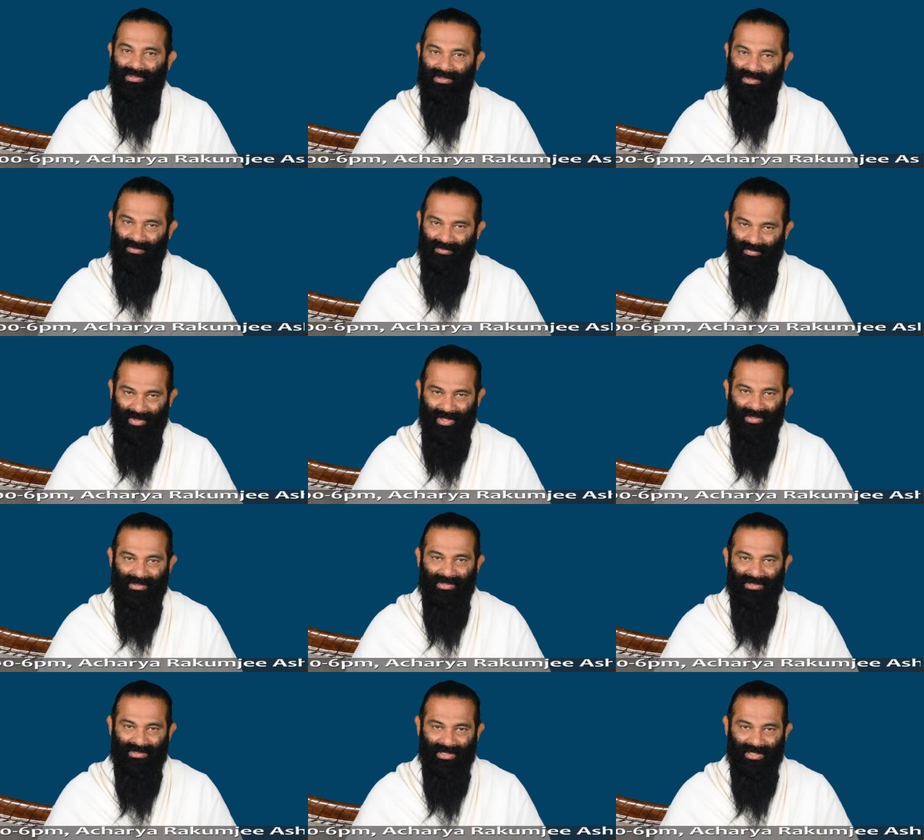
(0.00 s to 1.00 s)
you
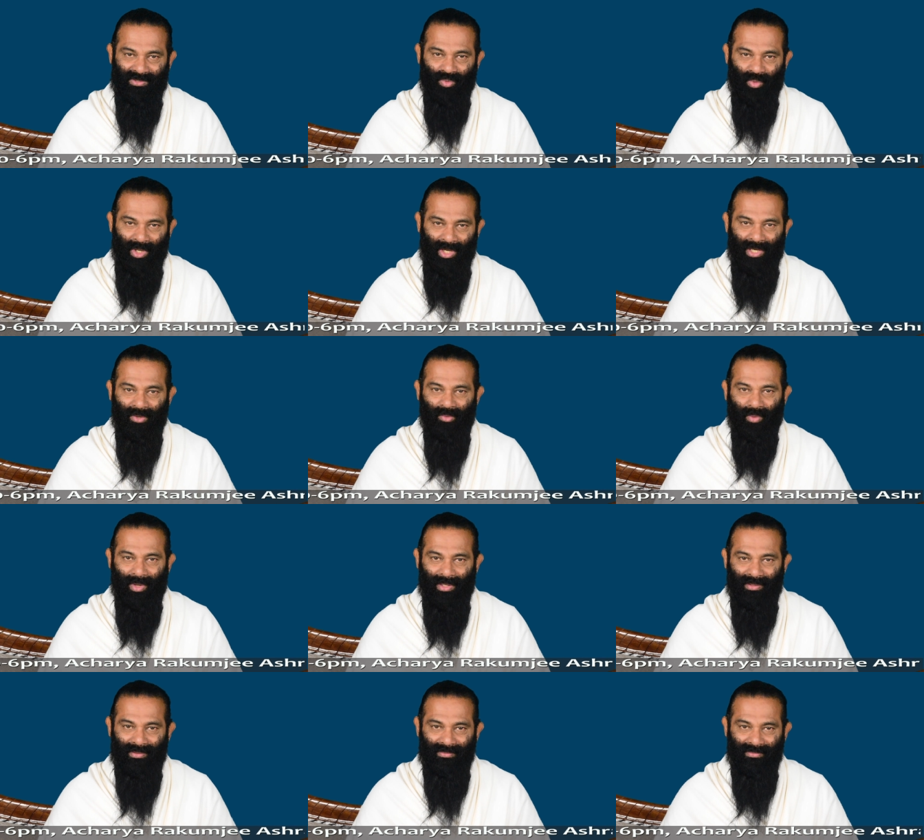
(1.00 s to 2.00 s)
practice that very
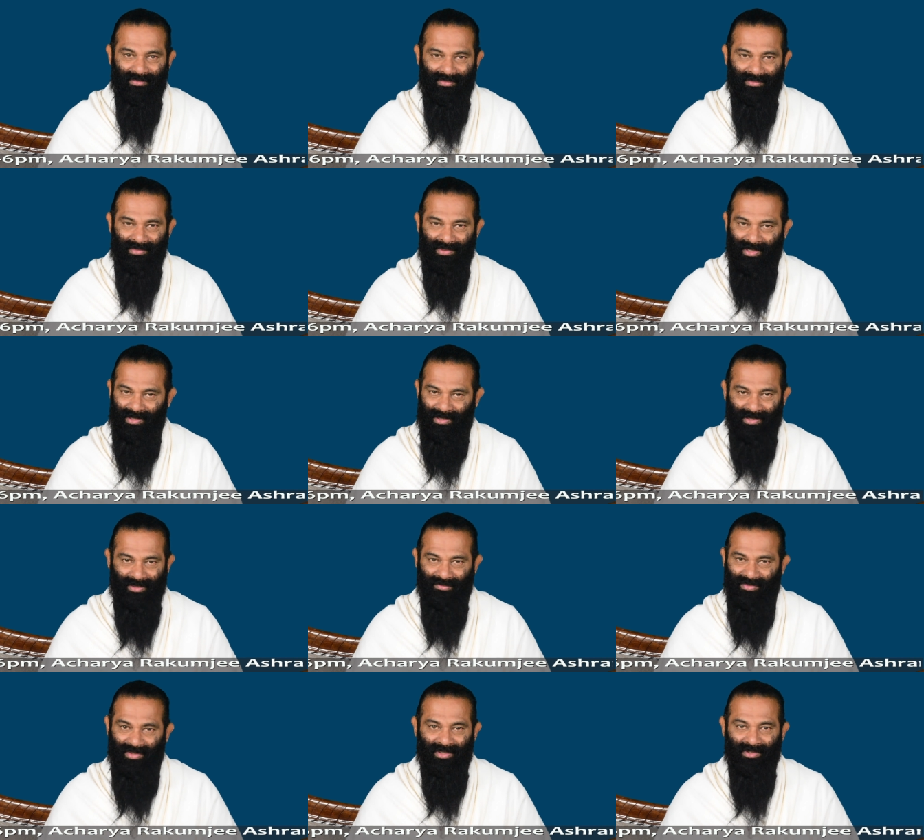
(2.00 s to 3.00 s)
well and the
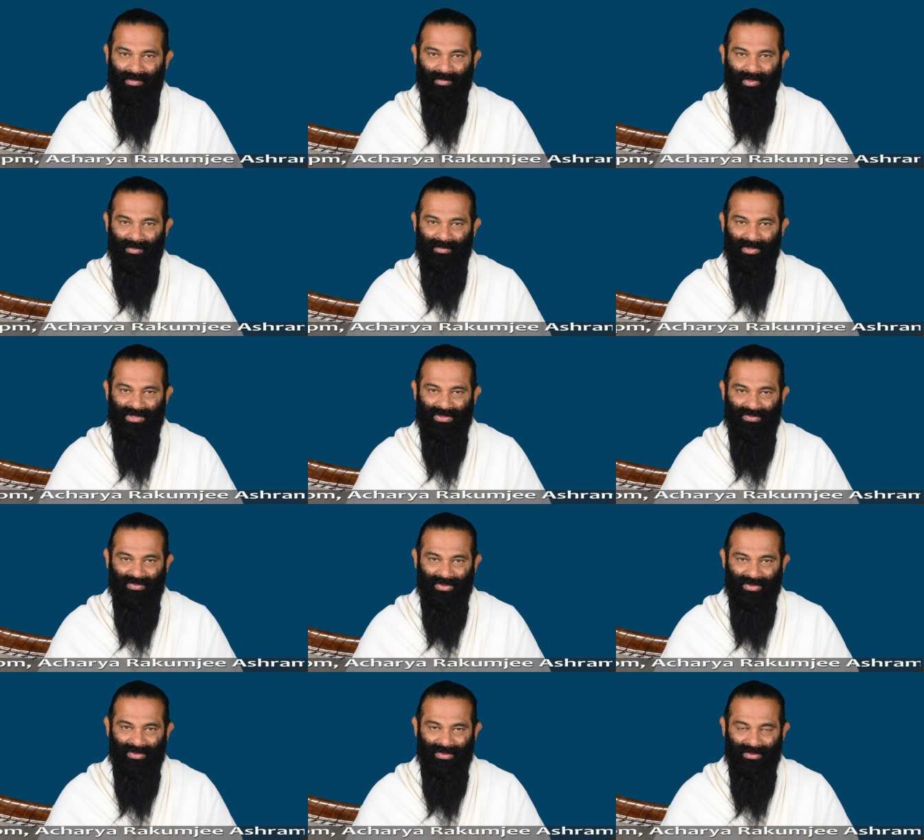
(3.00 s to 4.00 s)
world will publish
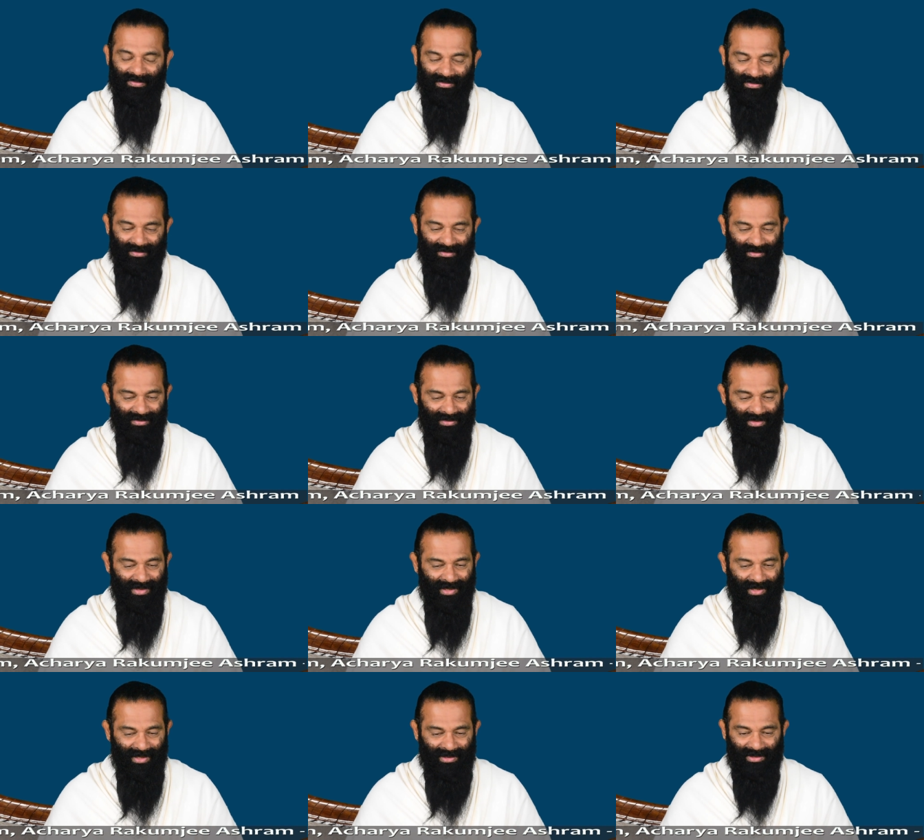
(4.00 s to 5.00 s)
for you.
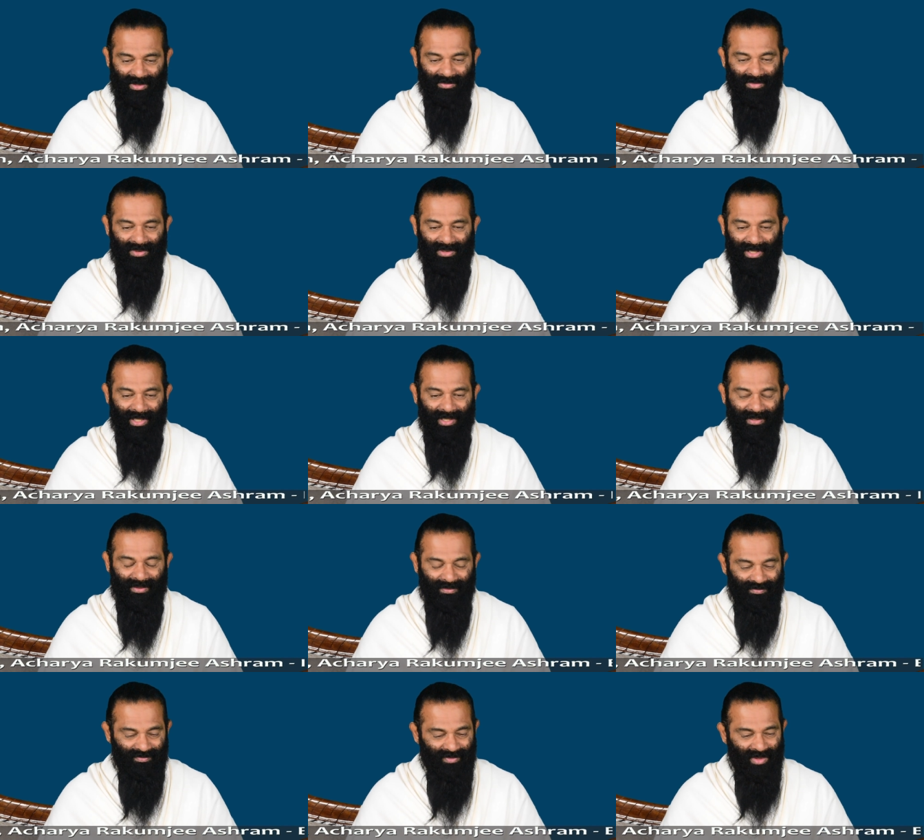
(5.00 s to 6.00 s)
It's almost
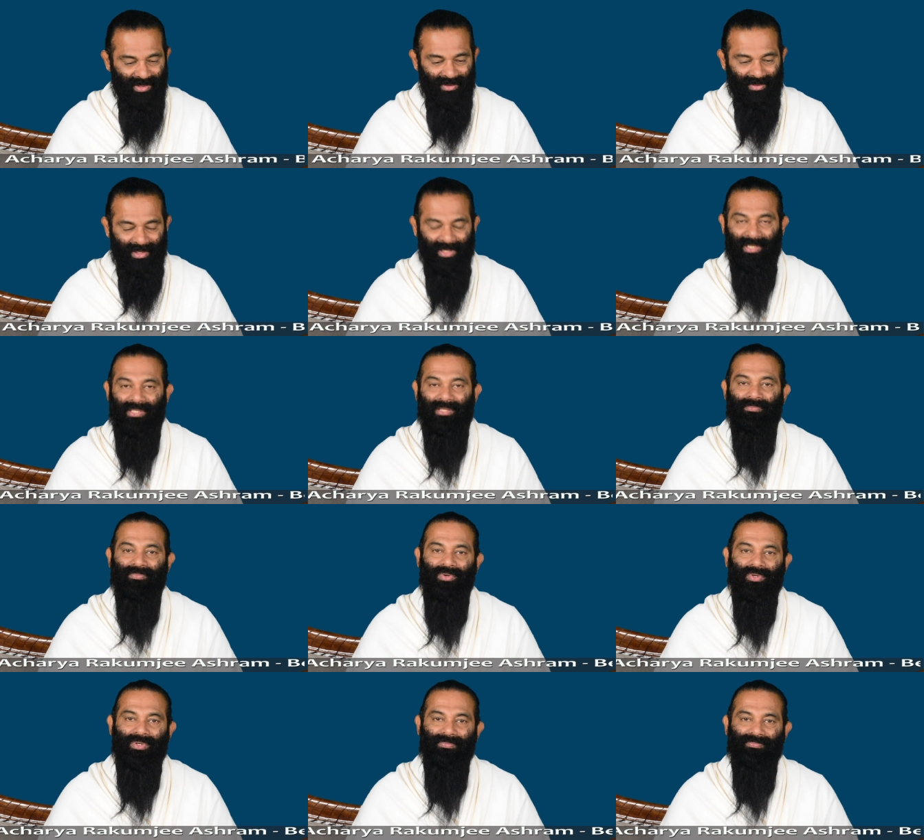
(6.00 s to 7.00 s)
like reading the
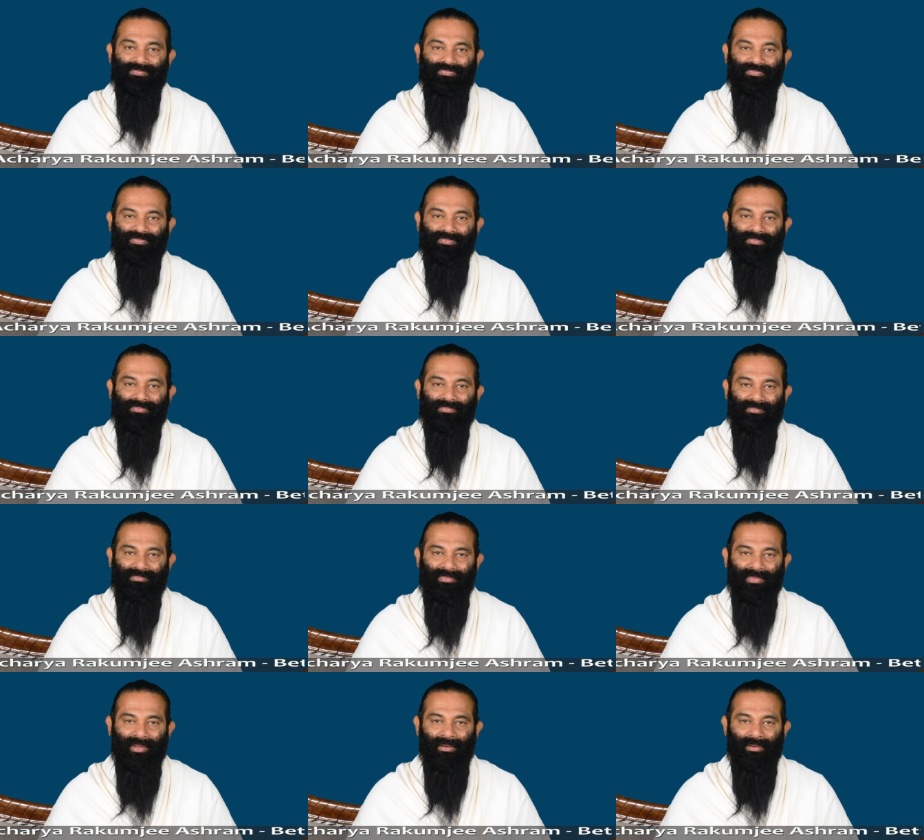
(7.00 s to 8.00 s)
book
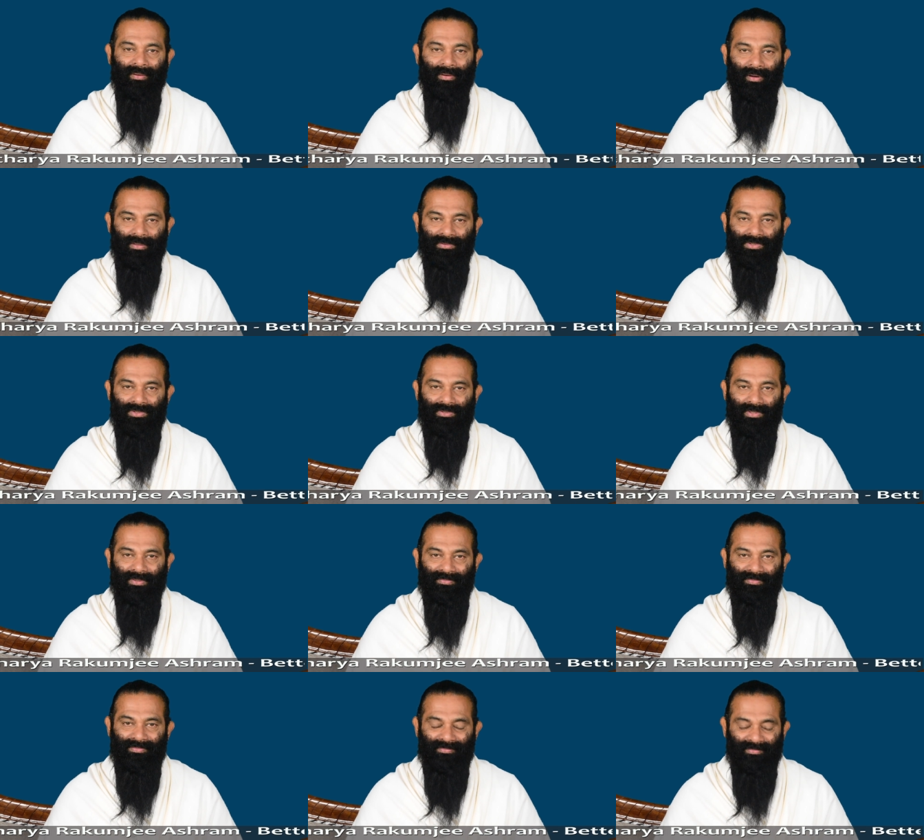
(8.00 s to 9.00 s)
non-stop